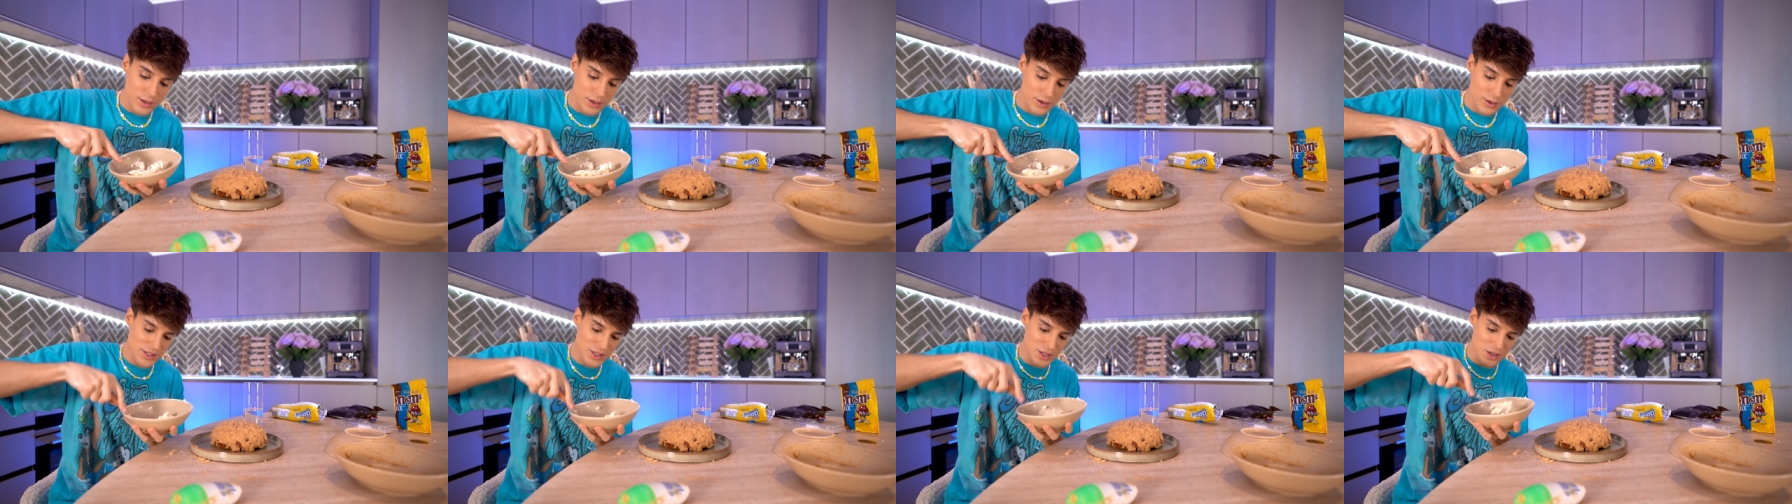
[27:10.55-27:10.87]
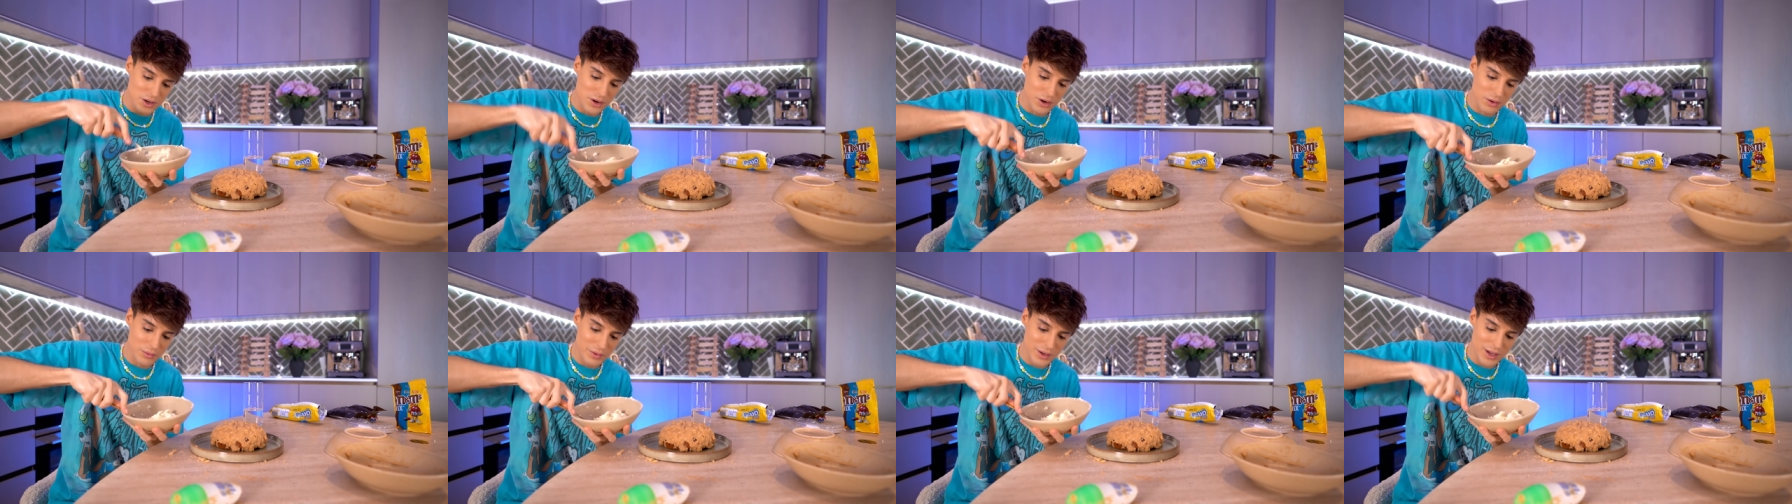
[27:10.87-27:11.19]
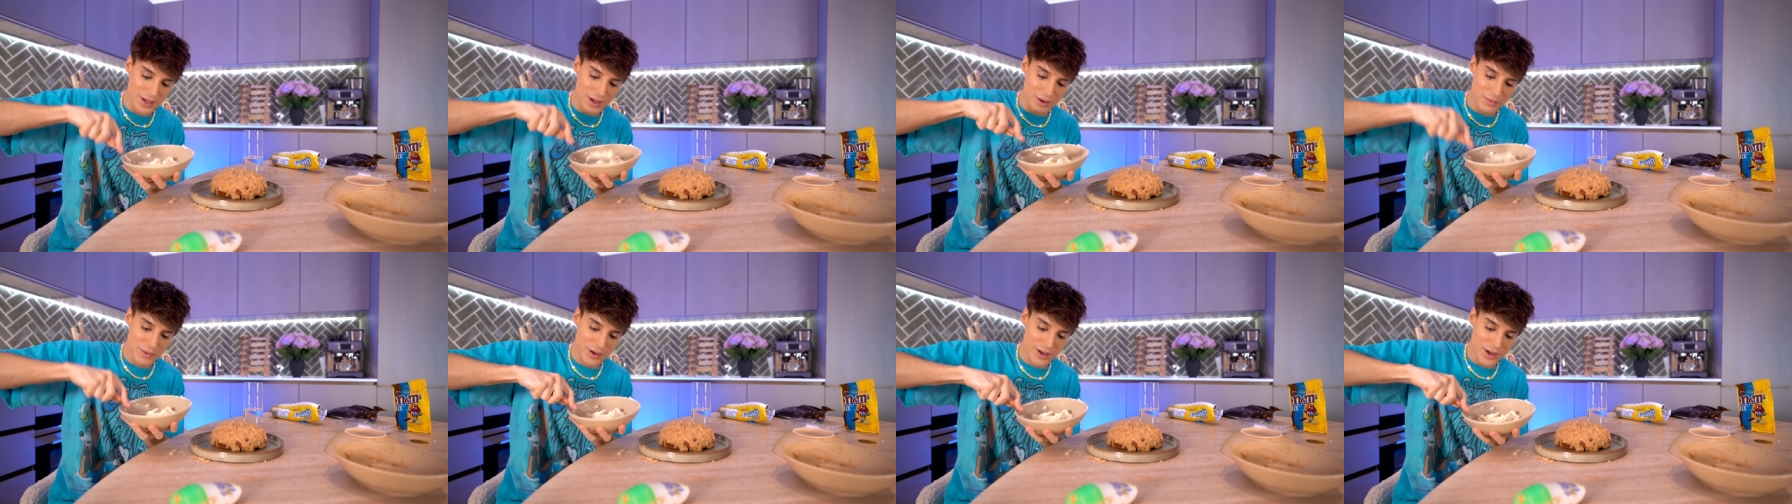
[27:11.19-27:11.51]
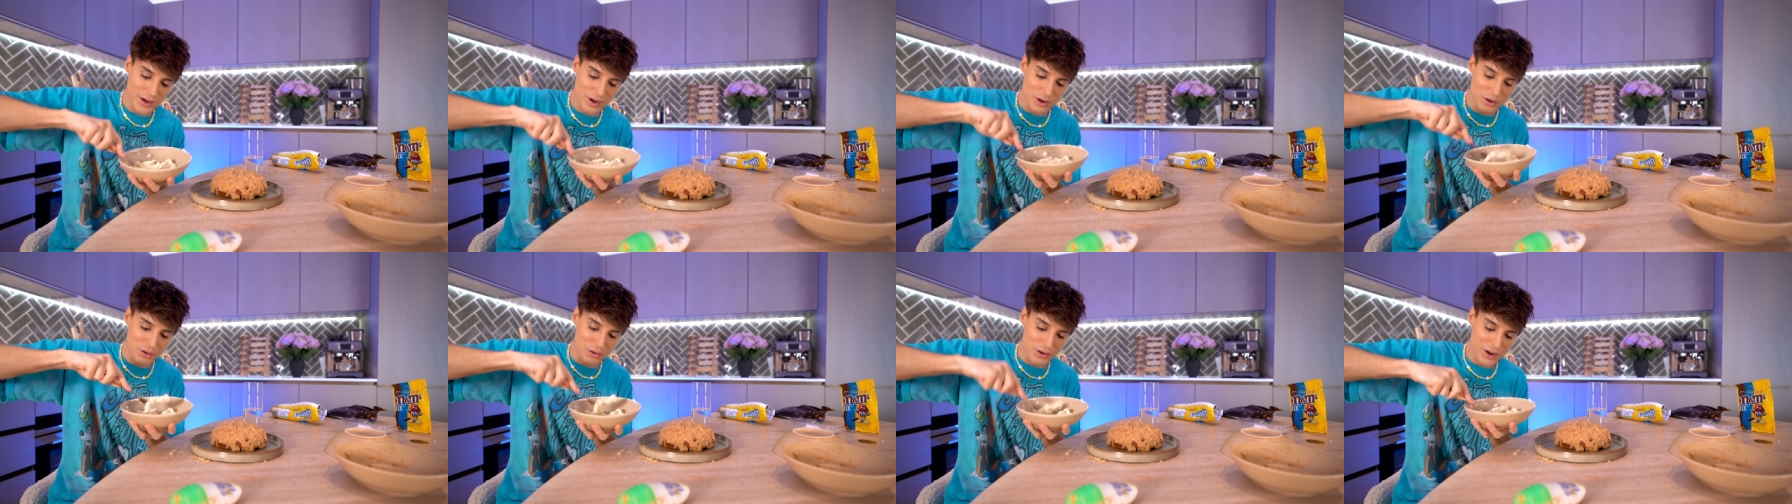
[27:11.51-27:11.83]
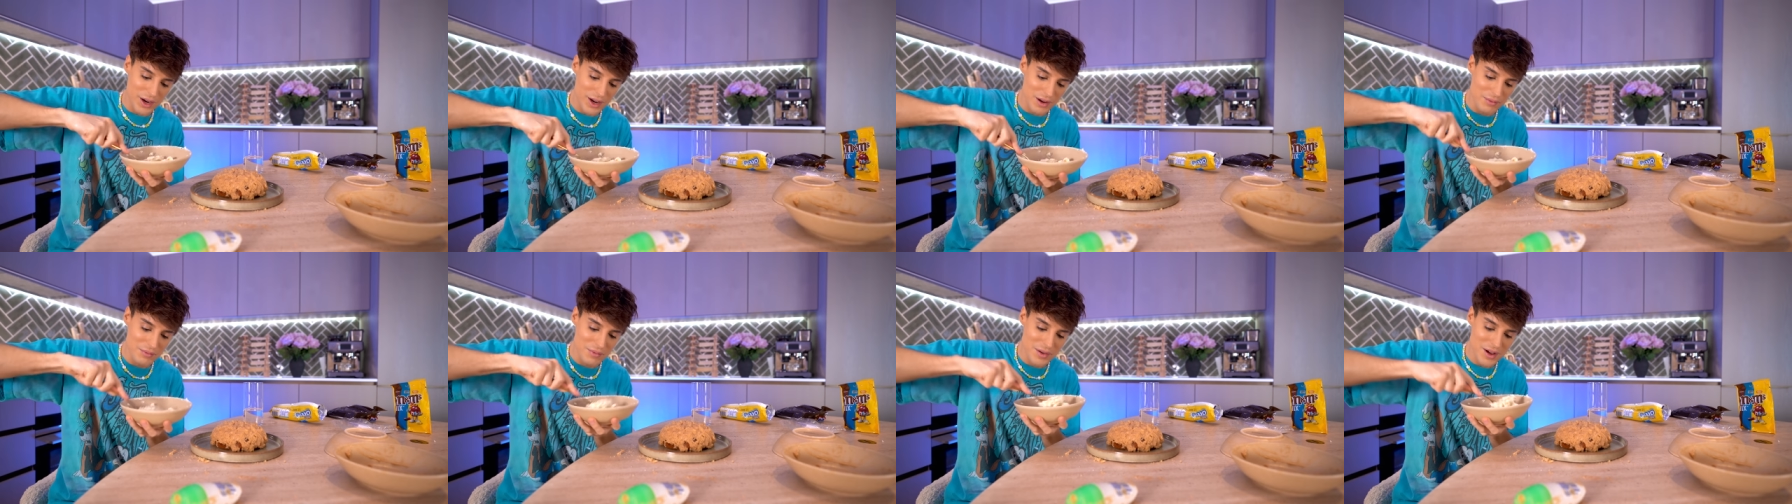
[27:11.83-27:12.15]
it's not becoming a
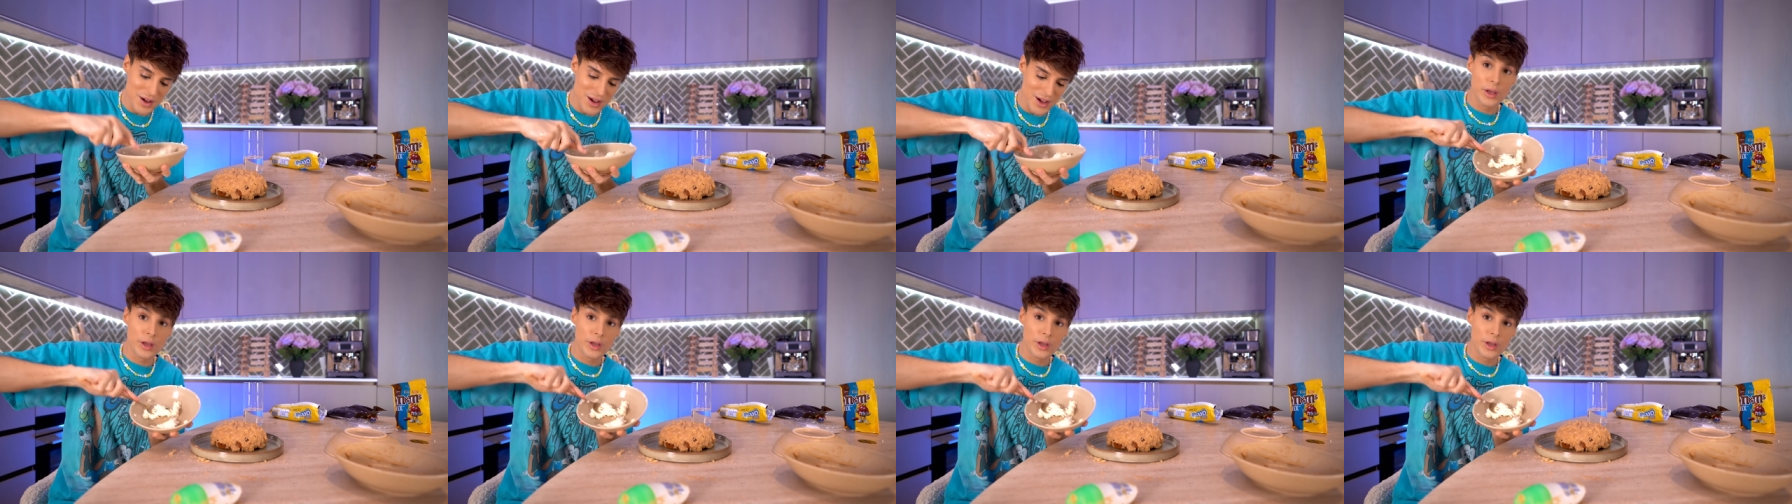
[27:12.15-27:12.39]
cream.